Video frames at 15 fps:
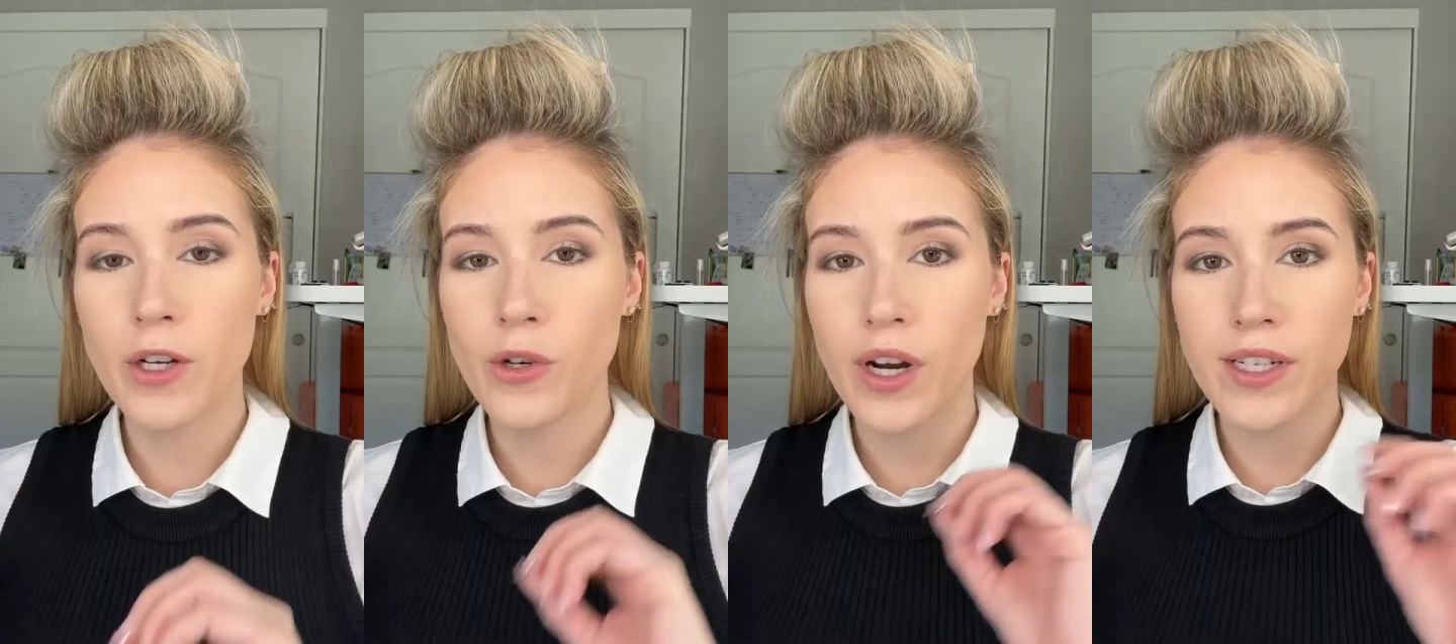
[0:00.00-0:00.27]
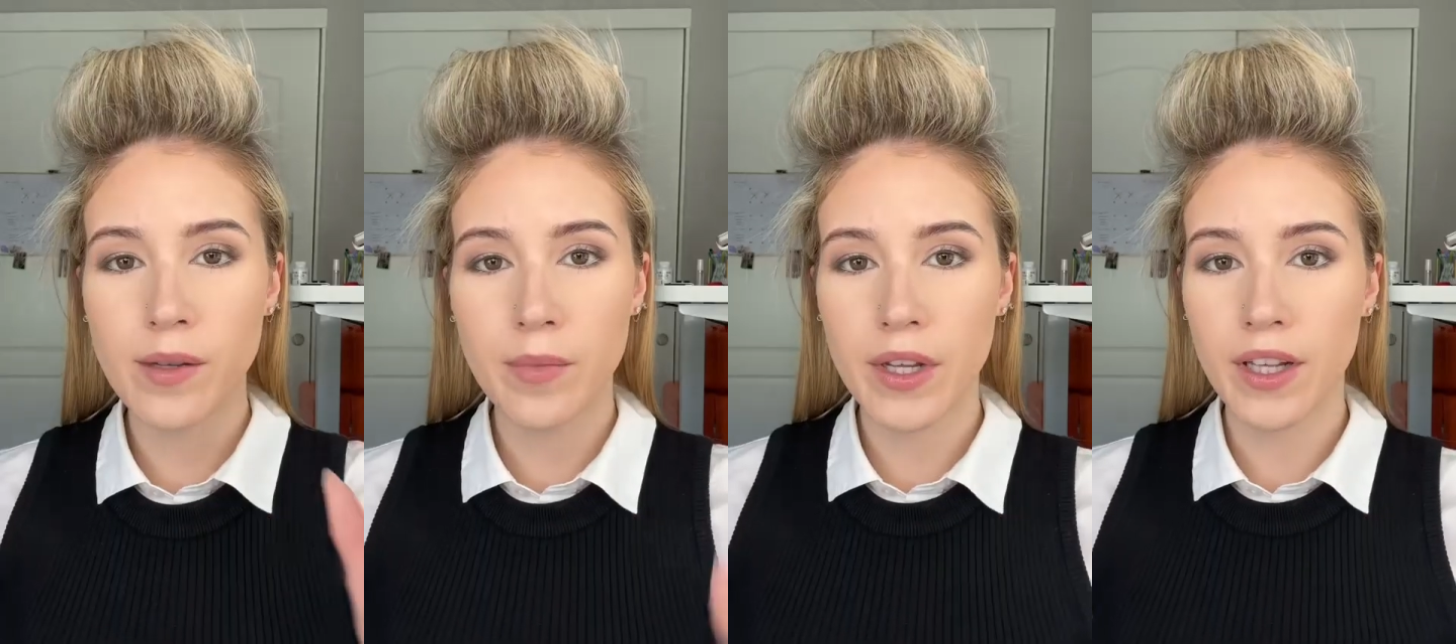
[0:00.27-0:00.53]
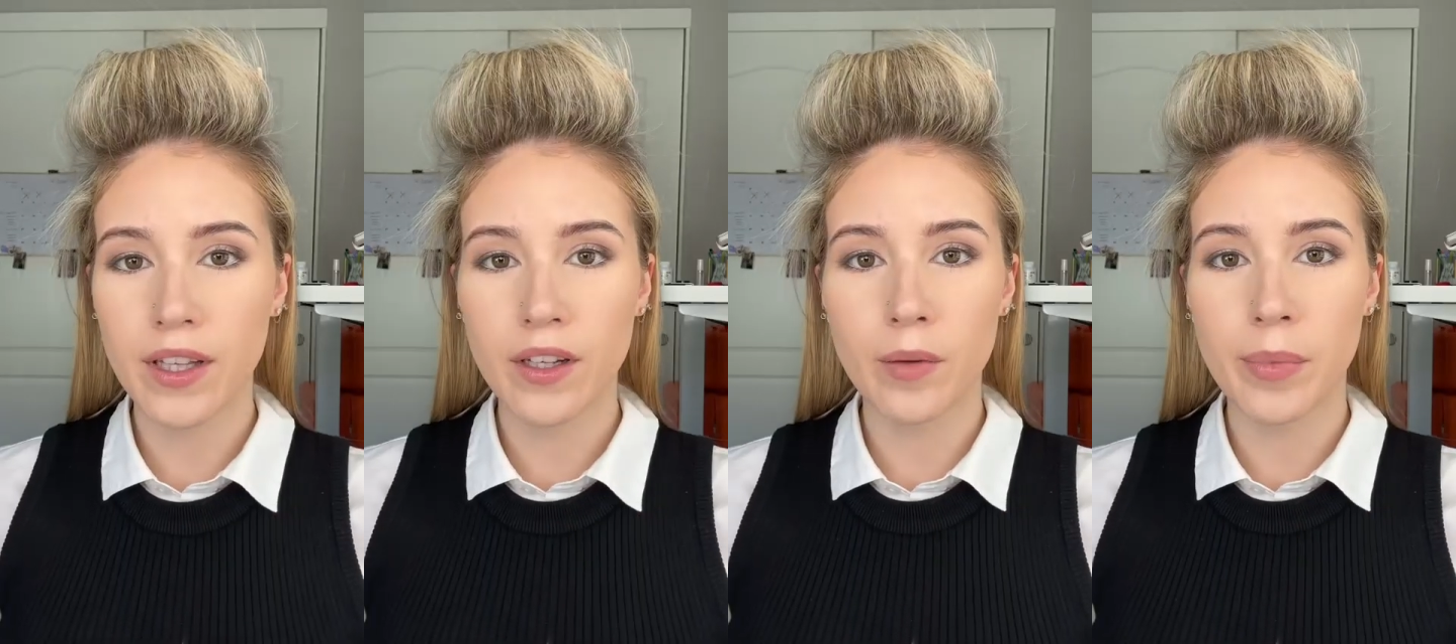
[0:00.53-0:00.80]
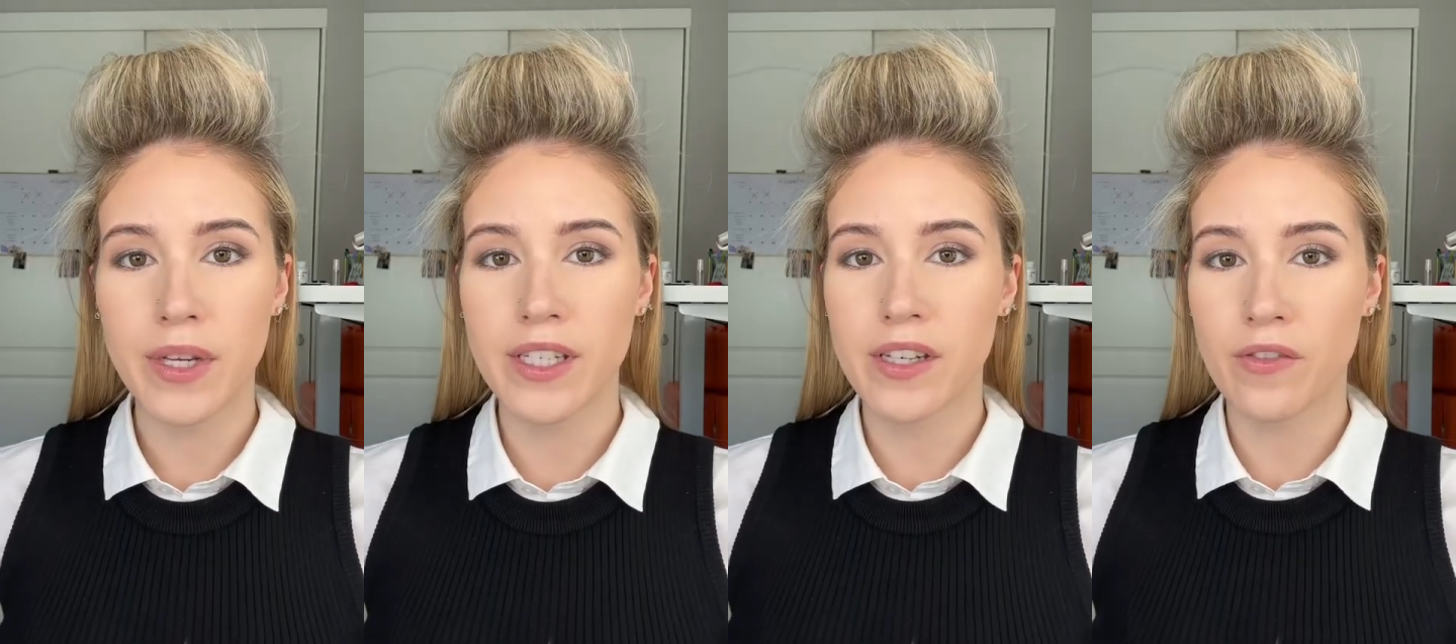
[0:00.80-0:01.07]
something a little
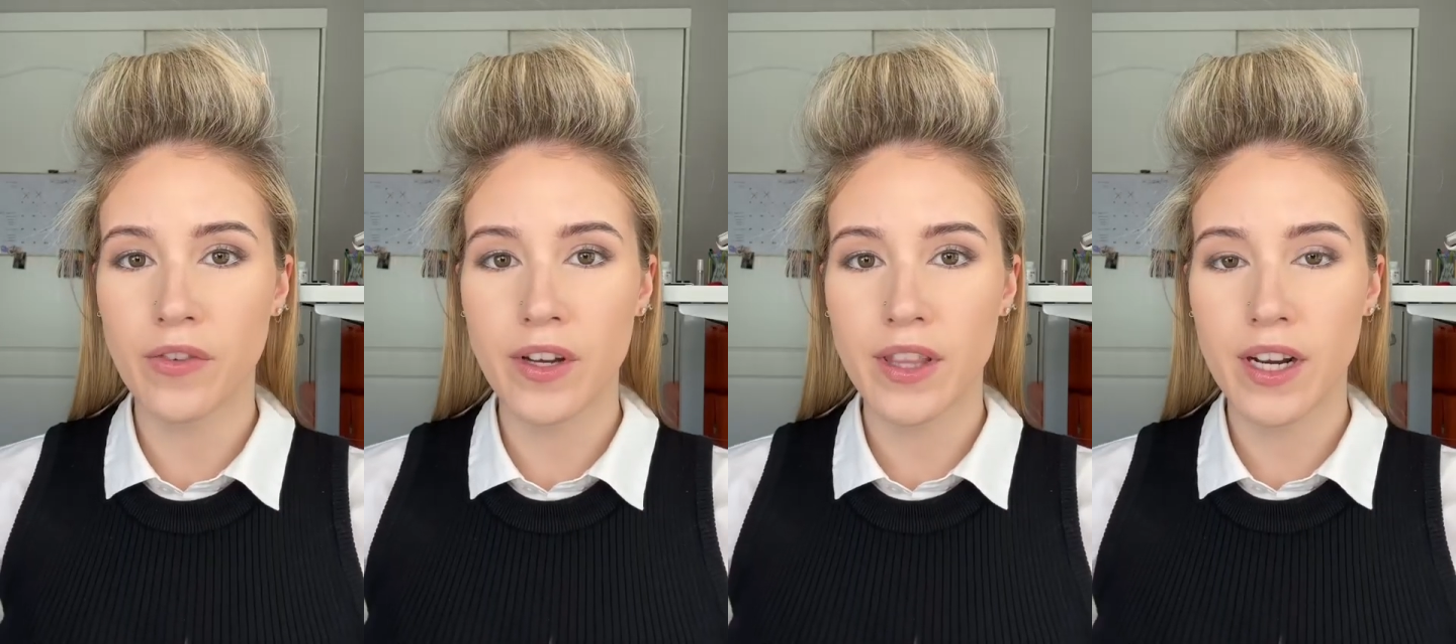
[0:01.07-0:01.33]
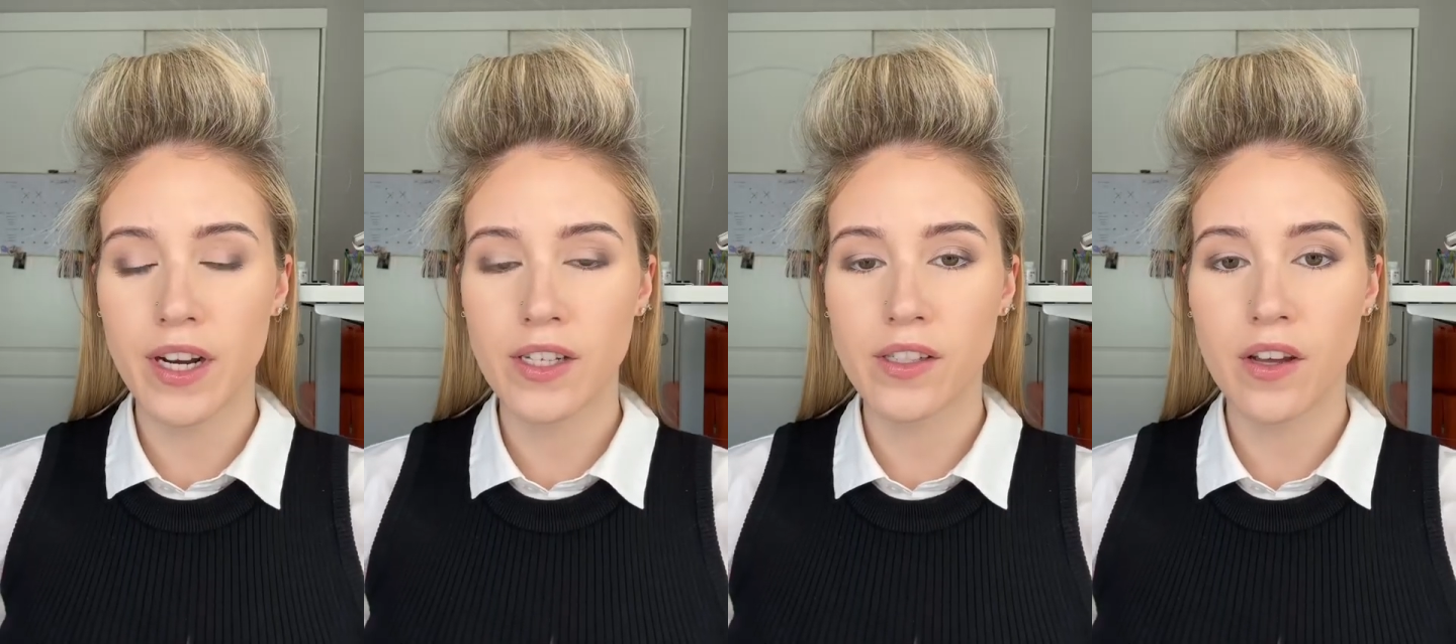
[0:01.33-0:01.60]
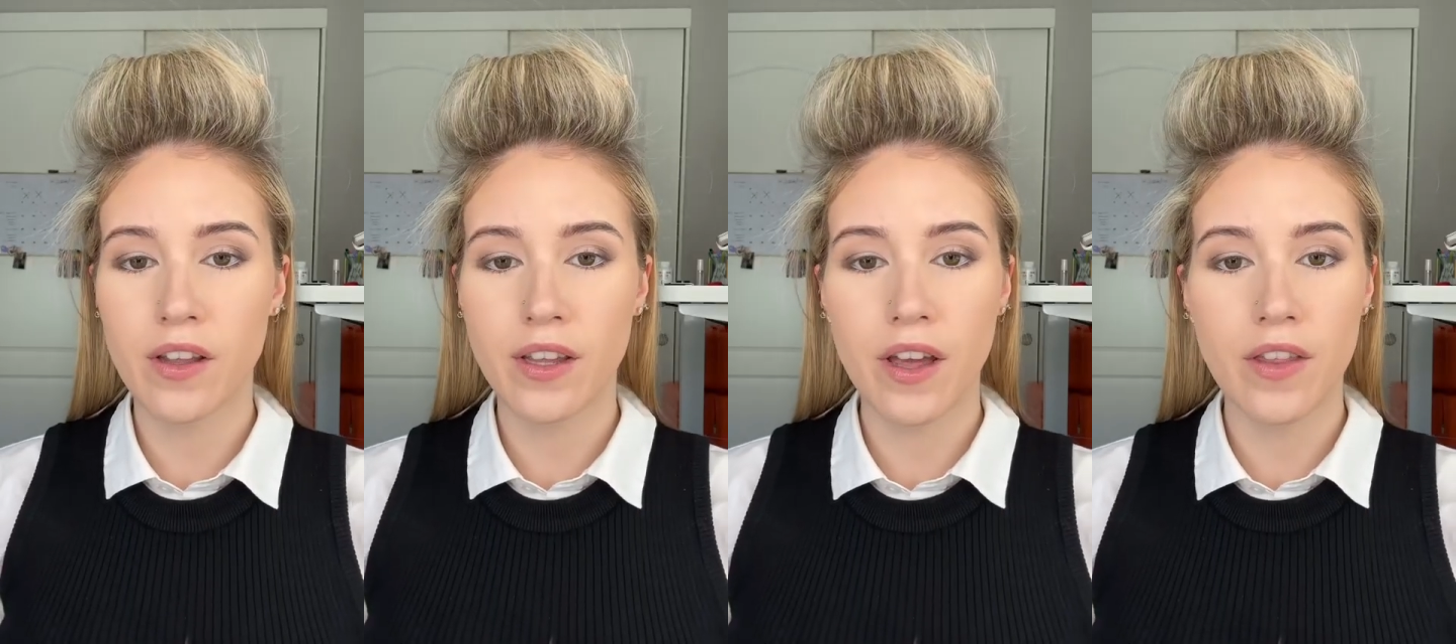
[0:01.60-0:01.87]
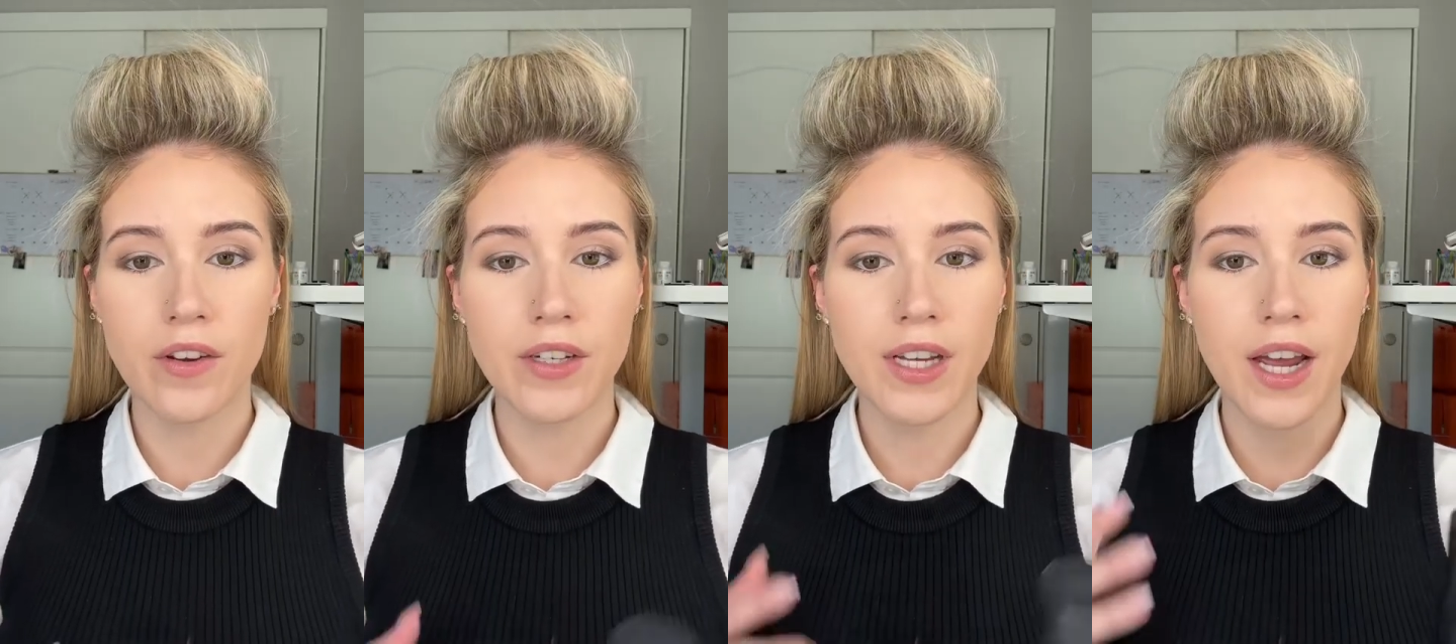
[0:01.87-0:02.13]
bit different that I saw the
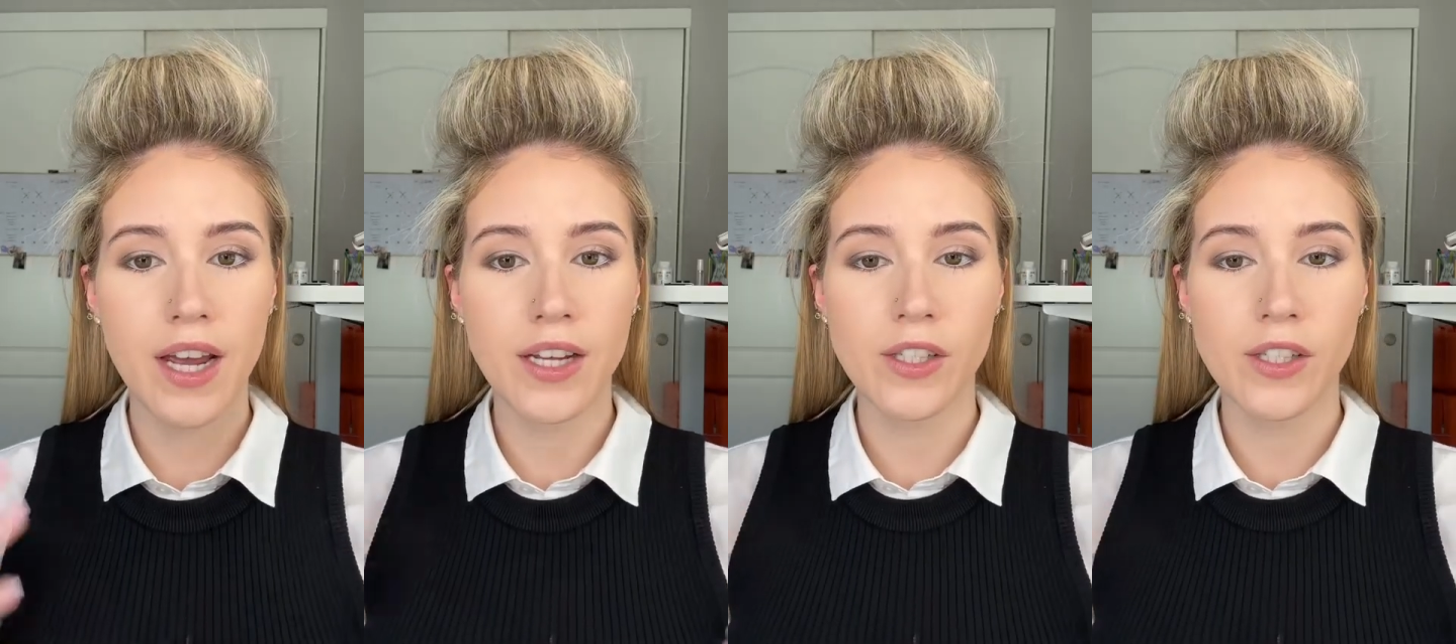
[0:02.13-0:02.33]
other day.